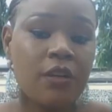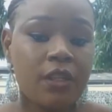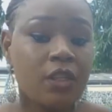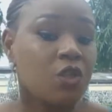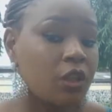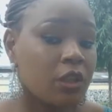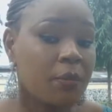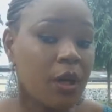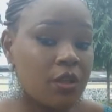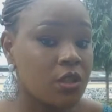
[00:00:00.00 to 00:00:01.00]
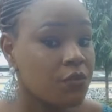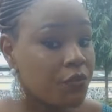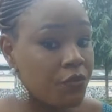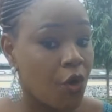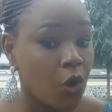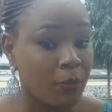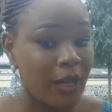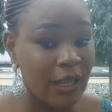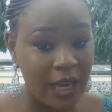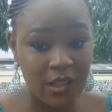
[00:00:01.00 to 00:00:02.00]
already talked about it on
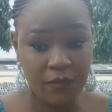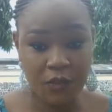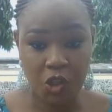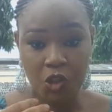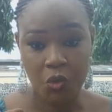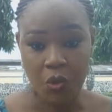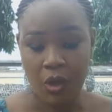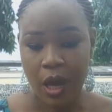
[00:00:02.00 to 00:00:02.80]
my last video.